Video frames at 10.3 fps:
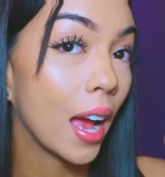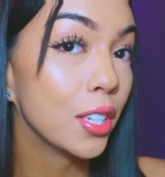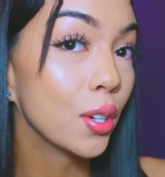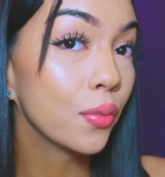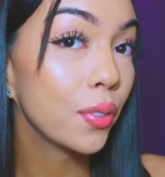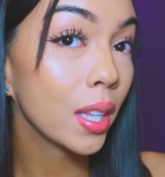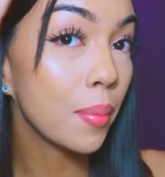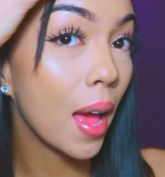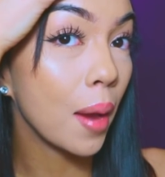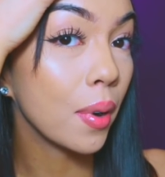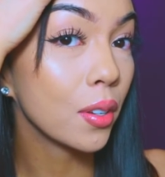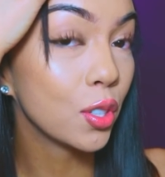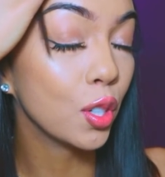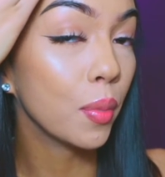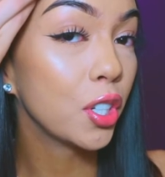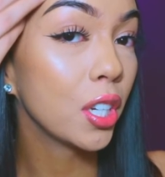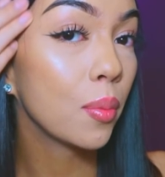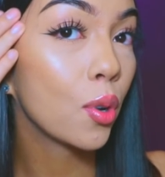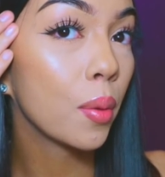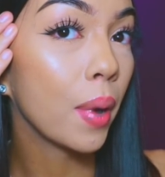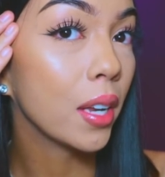I don't fill in my eyebrows too much
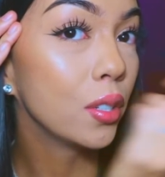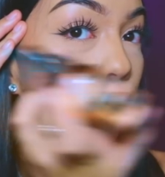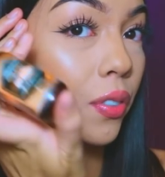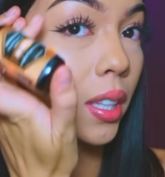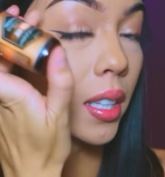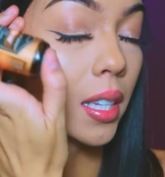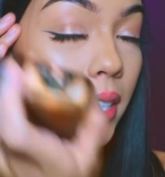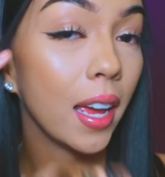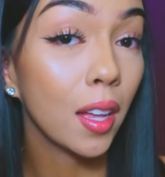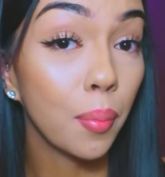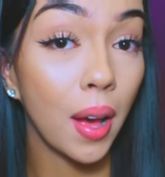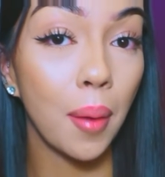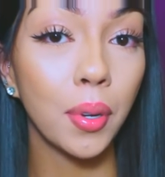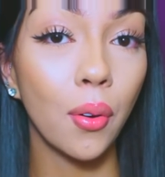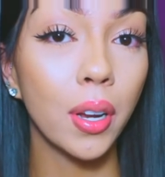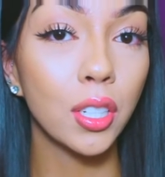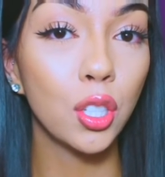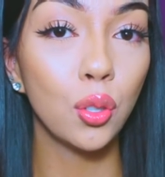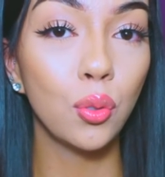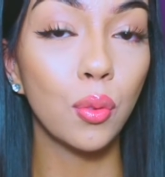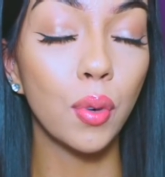anymore, but I do fill in the tail, but I'm going
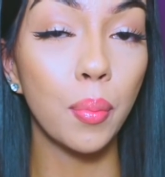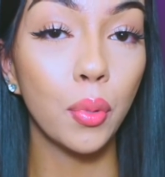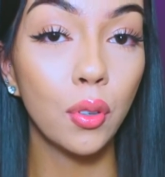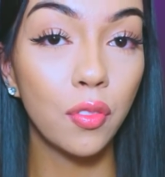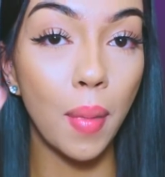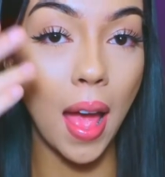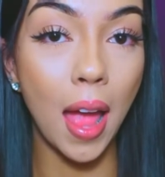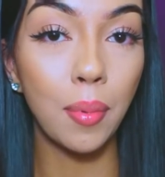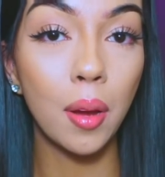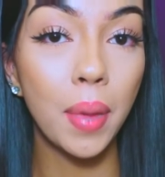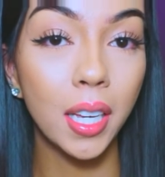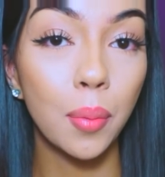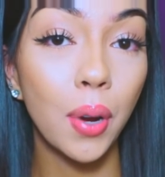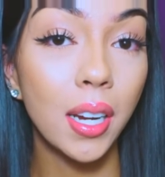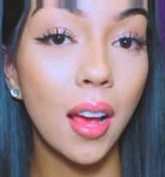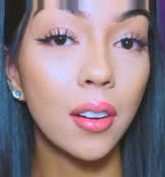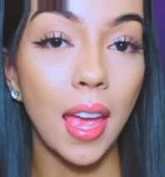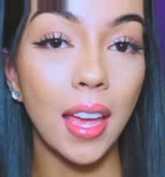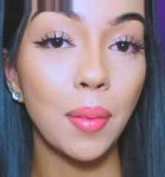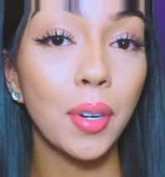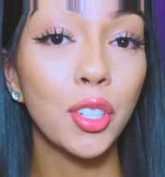to remove my eyebrow makeup right now
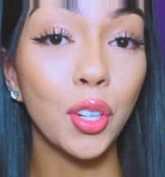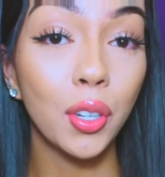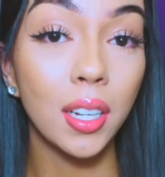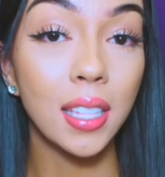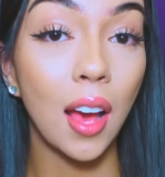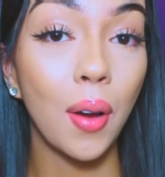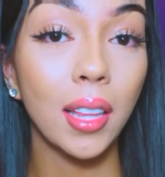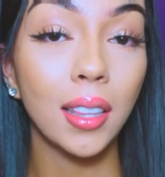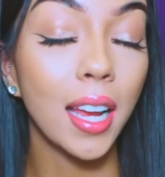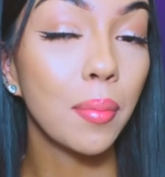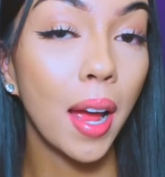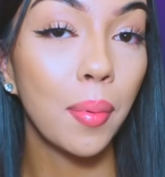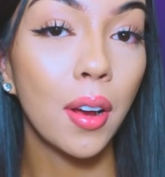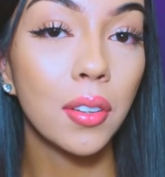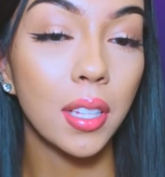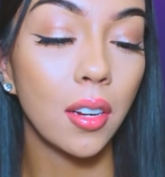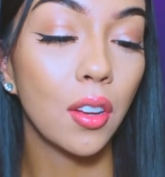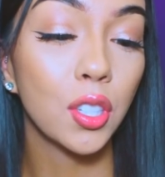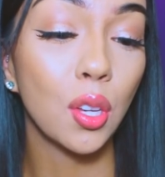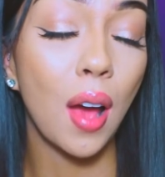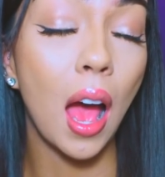and I'm gonna show you guys how I lighten my eyebrows and
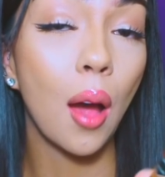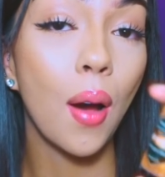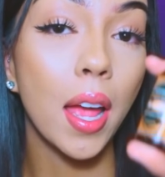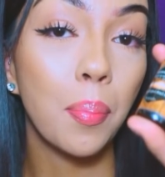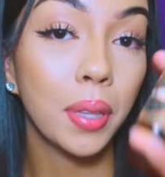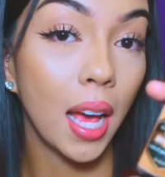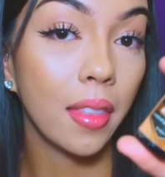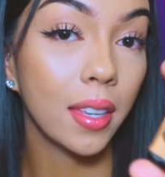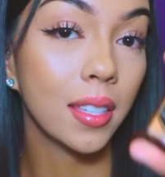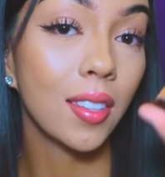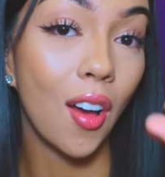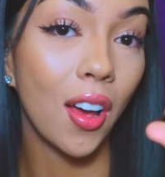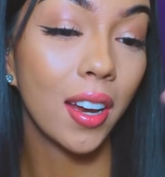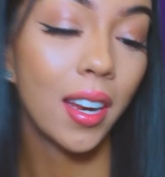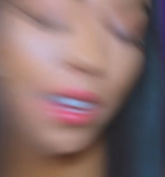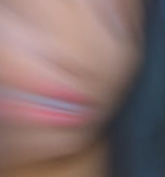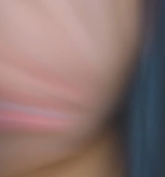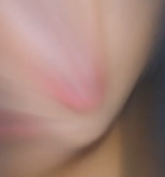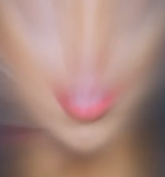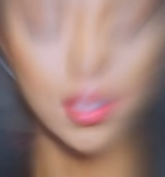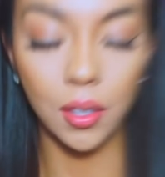also how I apply this on.
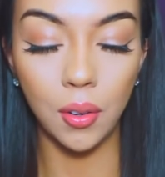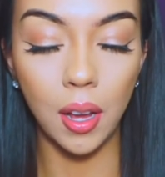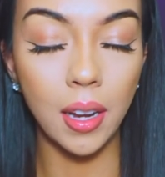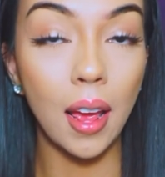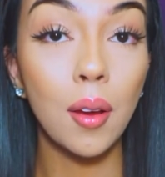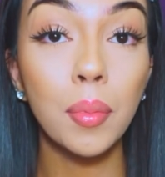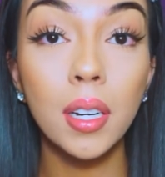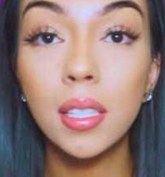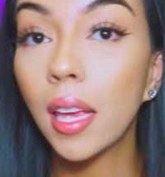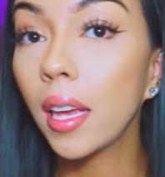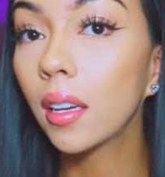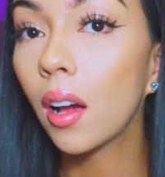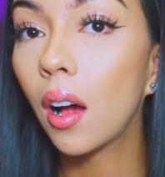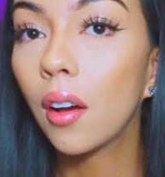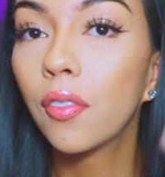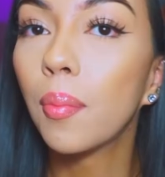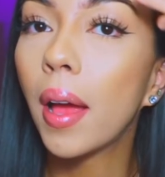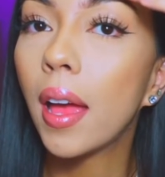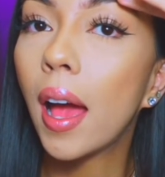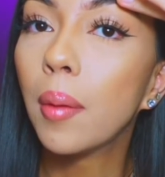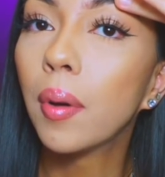Okay, so now I'm gonna take off
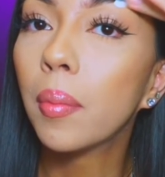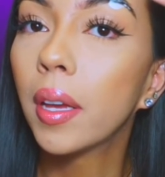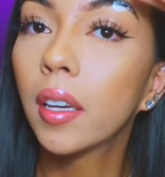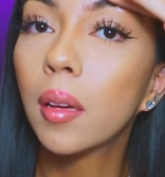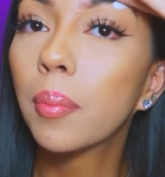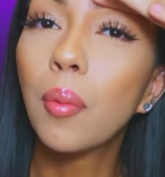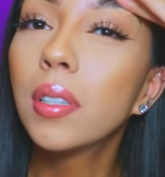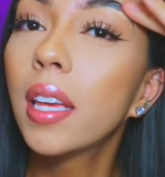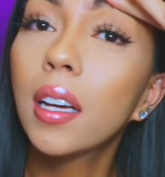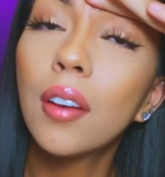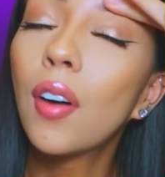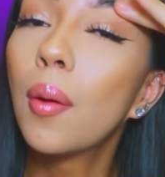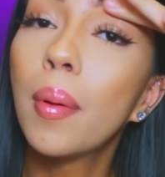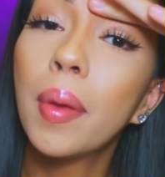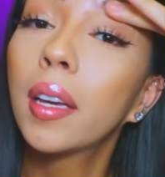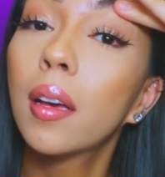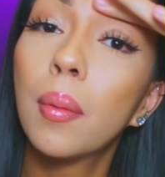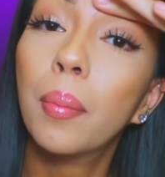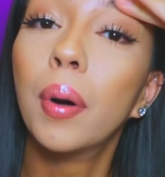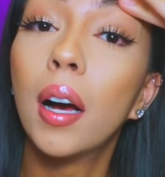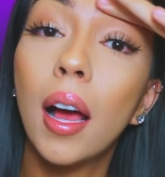my eyebrow makeup. I would take off all my
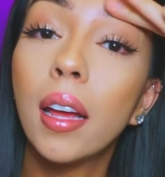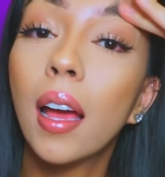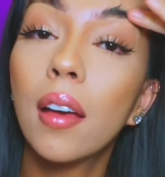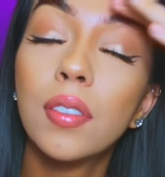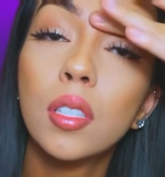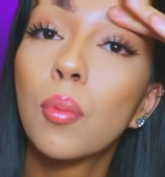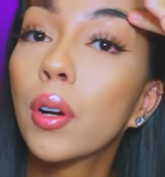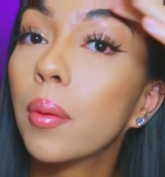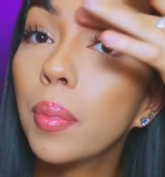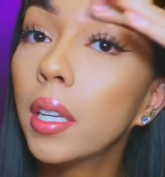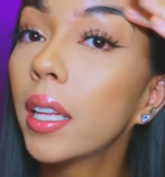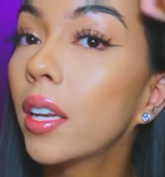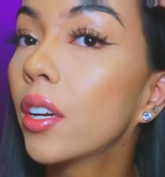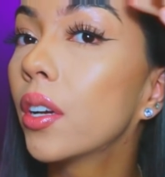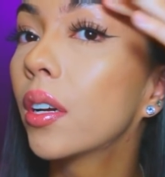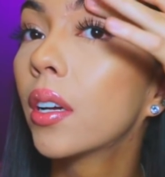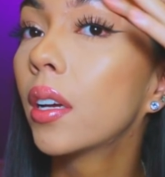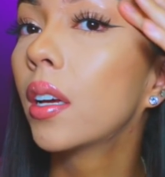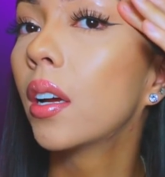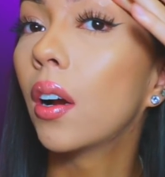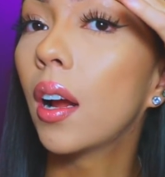makeup, but I have somewhere to be later.
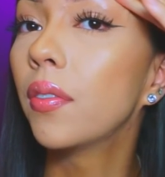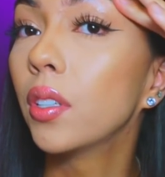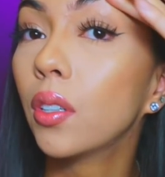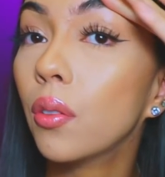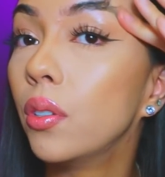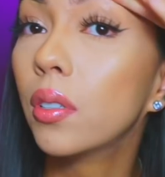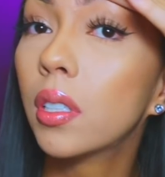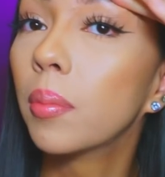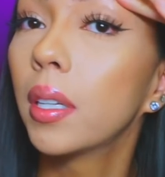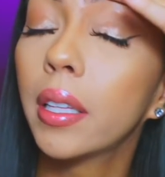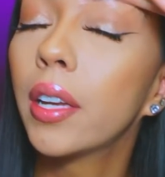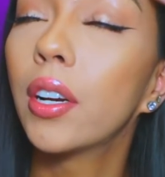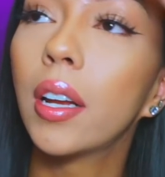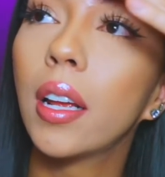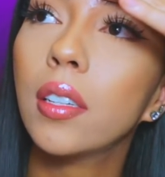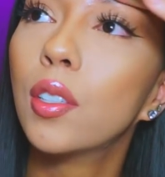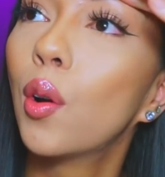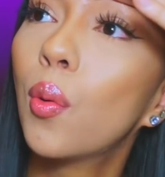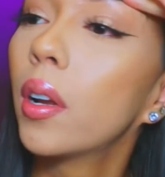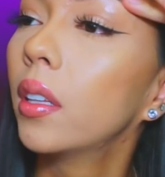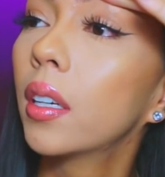I have to go something later and I
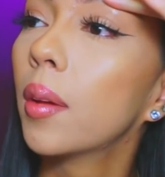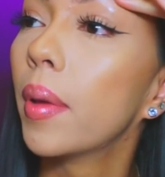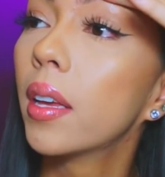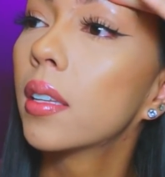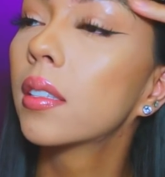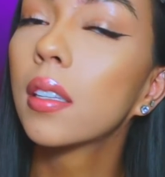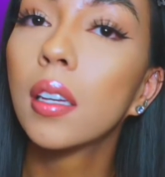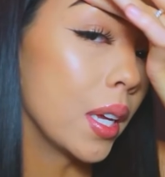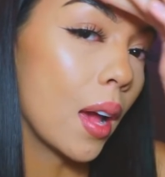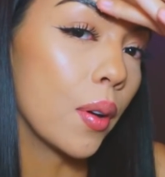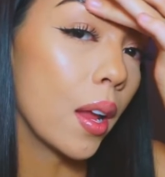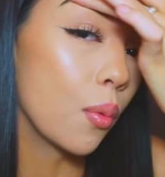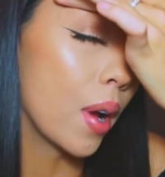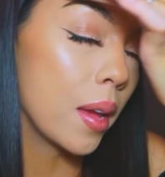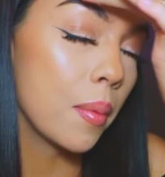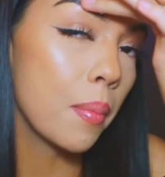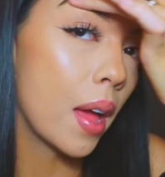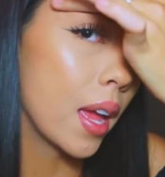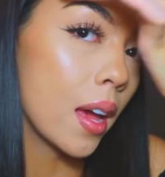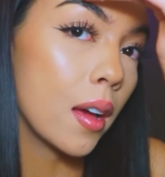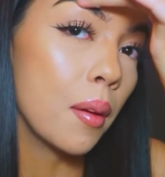don't want to look a mess. But yeah, when I wipe
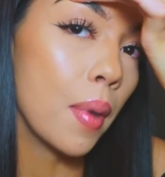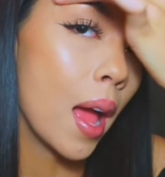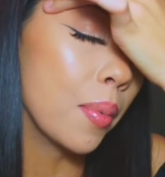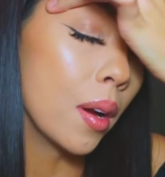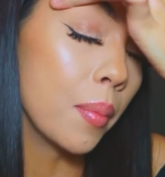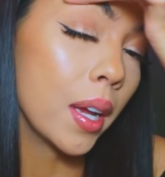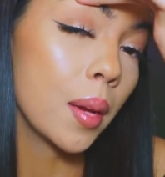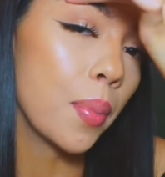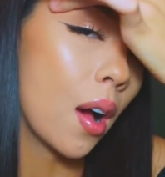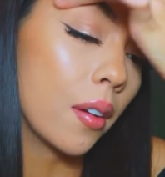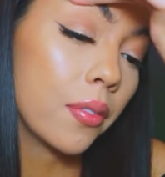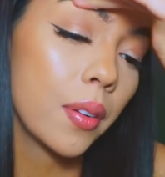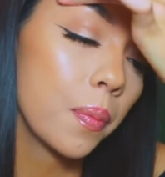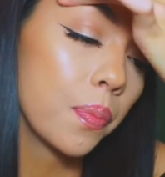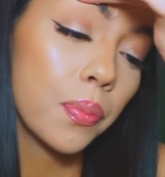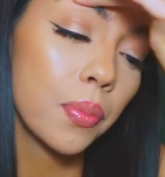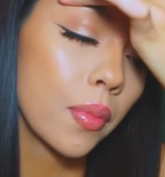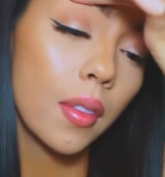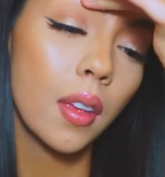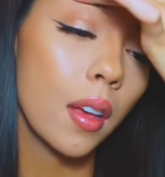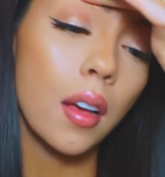my eyebrow makeup off,
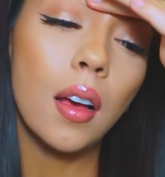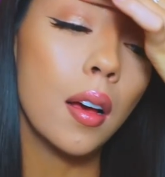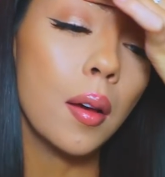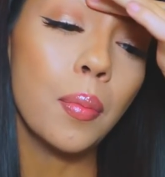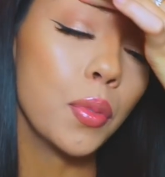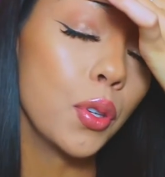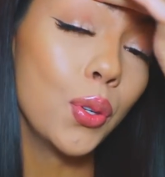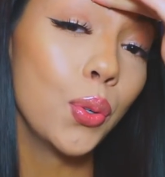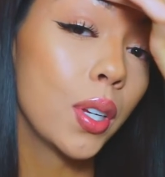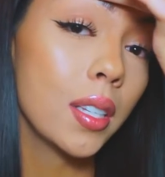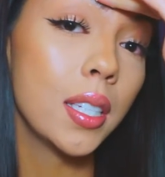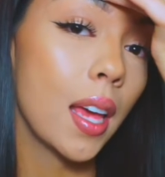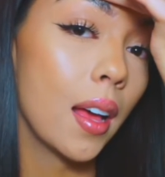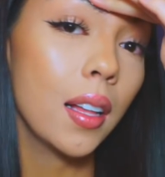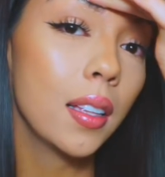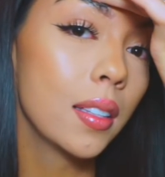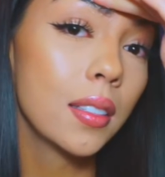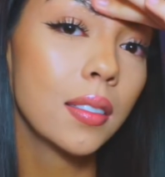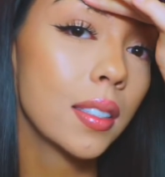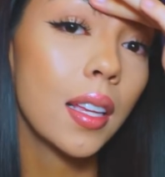you can tell